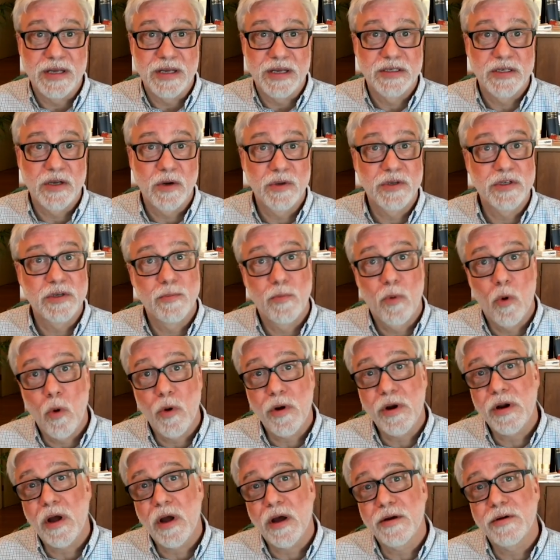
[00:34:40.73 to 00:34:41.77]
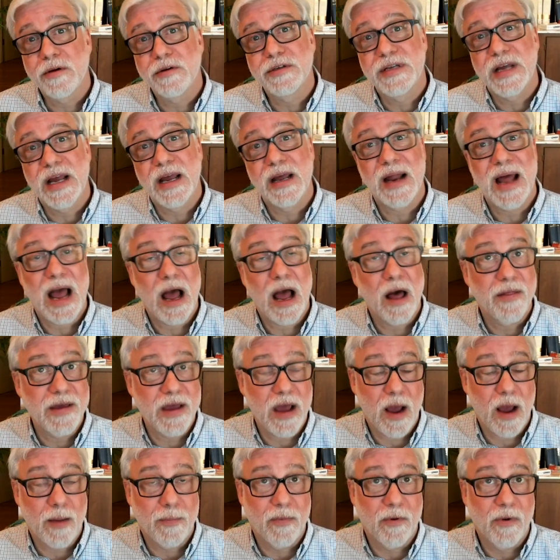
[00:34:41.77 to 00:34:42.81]
so it's important to understand how they
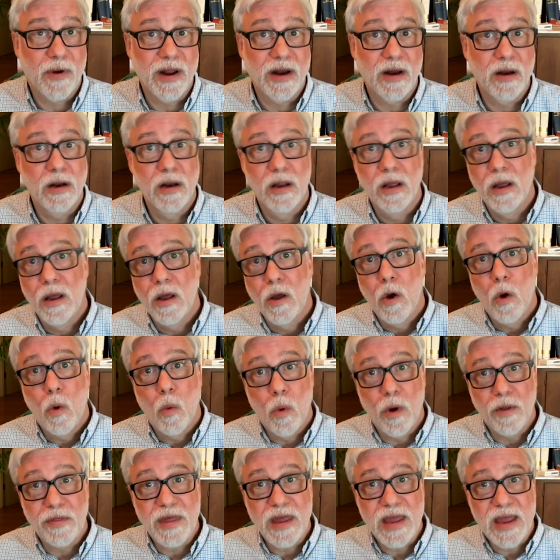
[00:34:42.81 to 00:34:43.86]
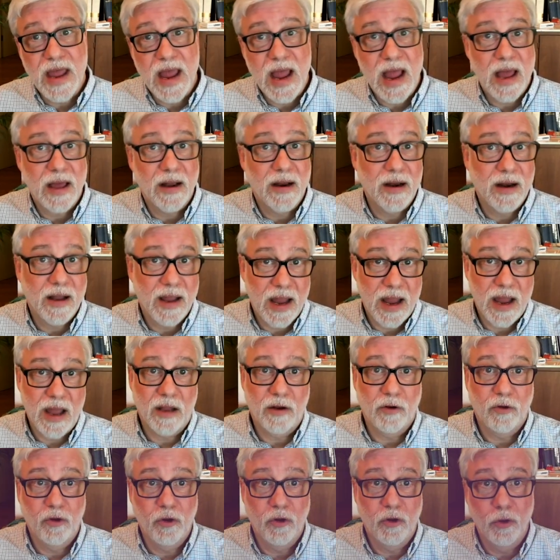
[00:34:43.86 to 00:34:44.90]
operate and what they can and
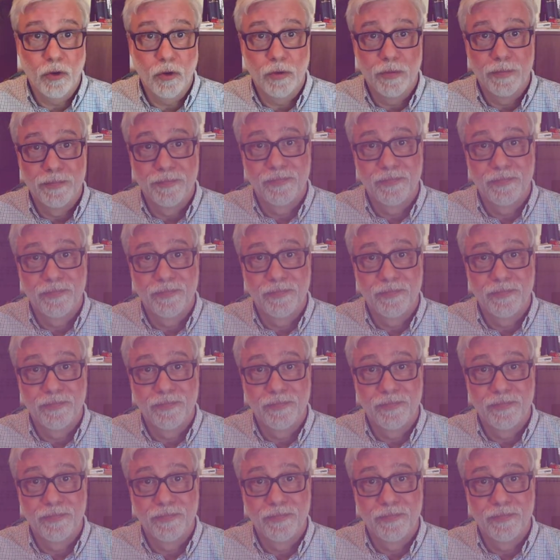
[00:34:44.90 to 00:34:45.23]
can't do.